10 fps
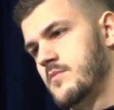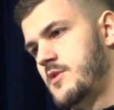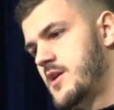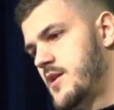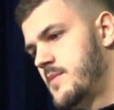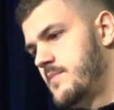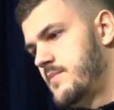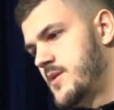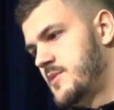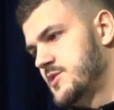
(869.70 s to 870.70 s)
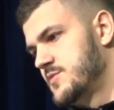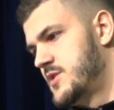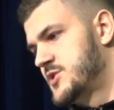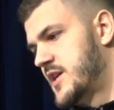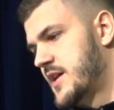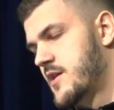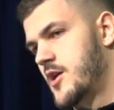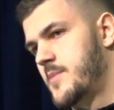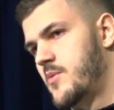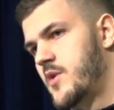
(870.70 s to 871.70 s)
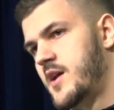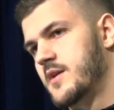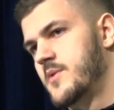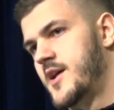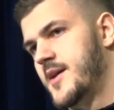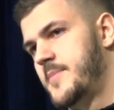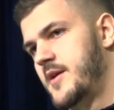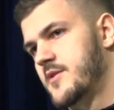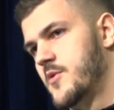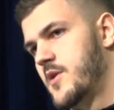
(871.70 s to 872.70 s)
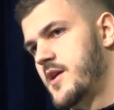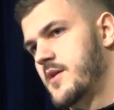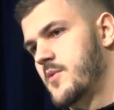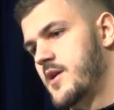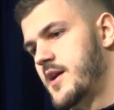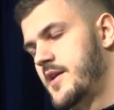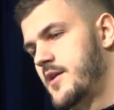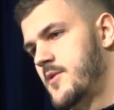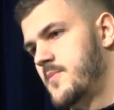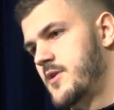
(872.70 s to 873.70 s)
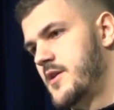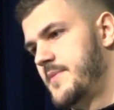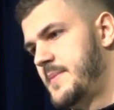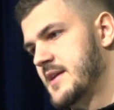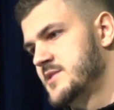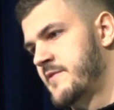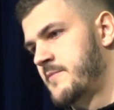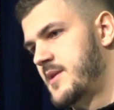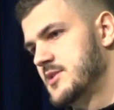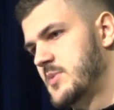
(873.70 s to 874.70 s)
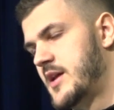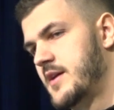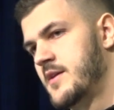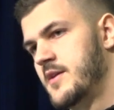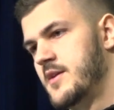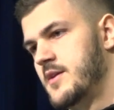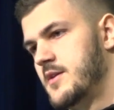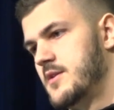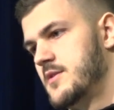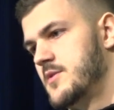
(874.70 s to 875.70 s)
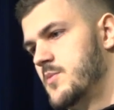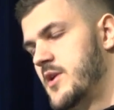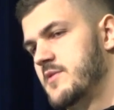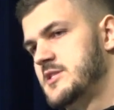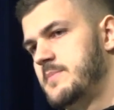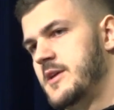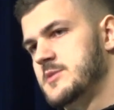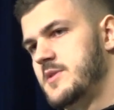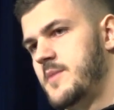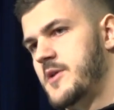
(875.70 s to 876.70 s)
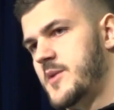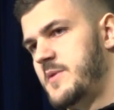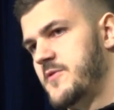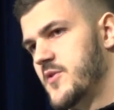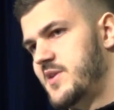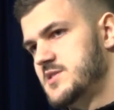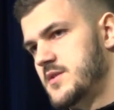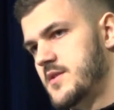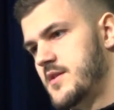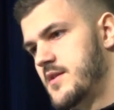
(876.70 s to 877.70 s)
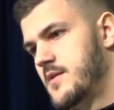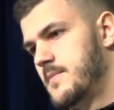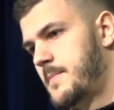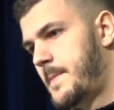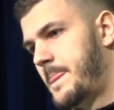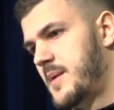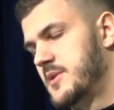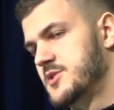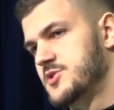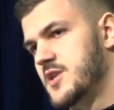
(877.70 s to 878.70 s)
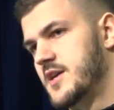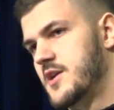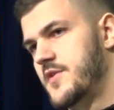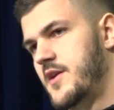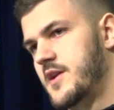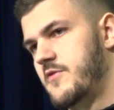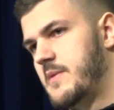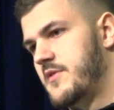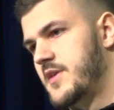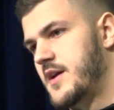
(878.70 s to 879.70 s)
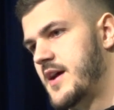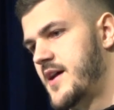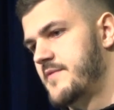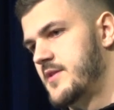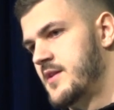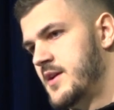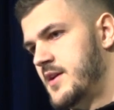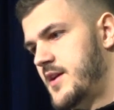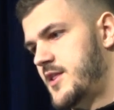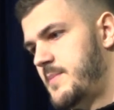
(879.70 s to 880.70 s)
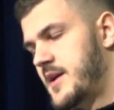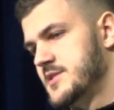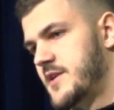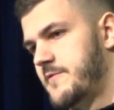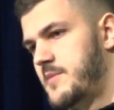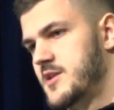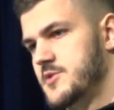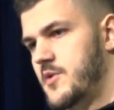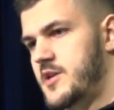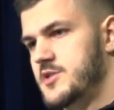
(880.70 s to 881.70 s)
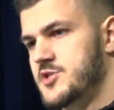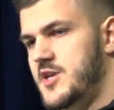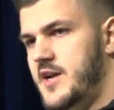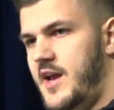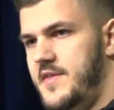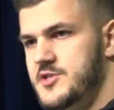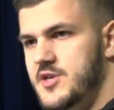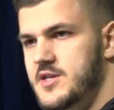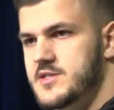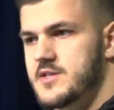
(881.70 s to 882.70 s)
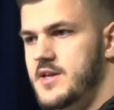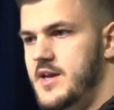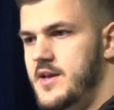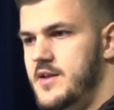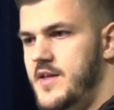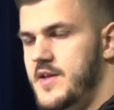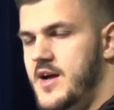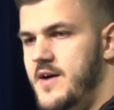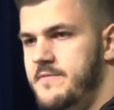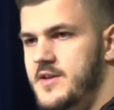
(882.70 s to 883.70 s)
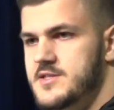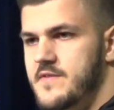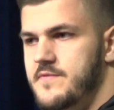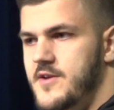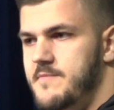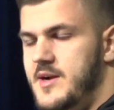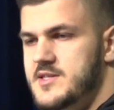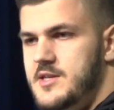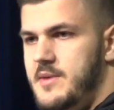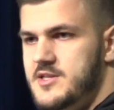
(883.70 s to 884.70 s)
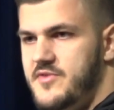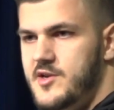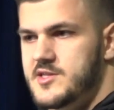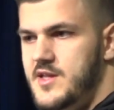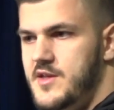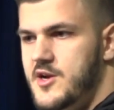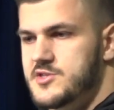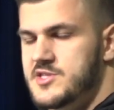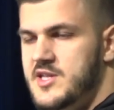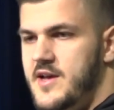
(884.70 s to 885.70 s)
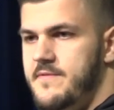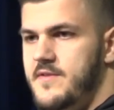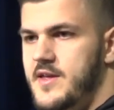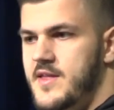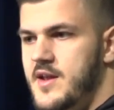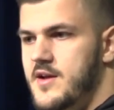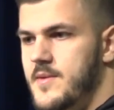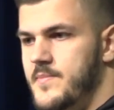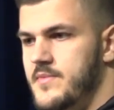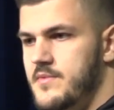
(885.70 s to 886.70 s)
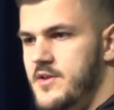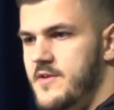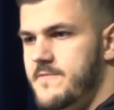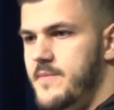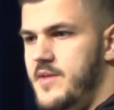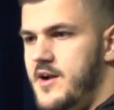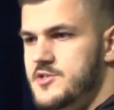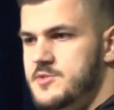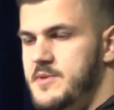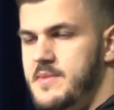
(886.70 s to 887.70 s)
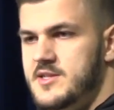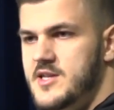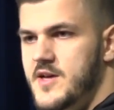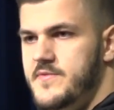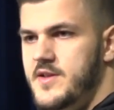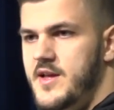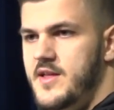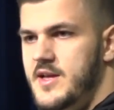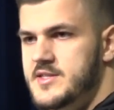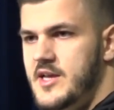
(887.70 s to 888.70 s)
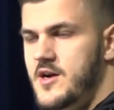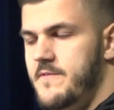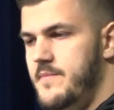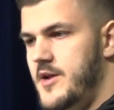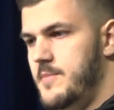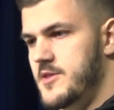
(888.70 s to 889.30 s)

Yeah, um, I'm not really trying to get caught up in when I when I get picked or where I, where I end up. Um, the biggest thing for me is when I, whatever team picks me, they pick me for a reason. Um, I'm gonna try and go there and give them everything I have. And, and the biggest thing for me as a rookie is just try and gain the trust and, and the confidence of, of my teammates first, and then the coaching staff, and then um, from there just be myself and, and, and, take off from there.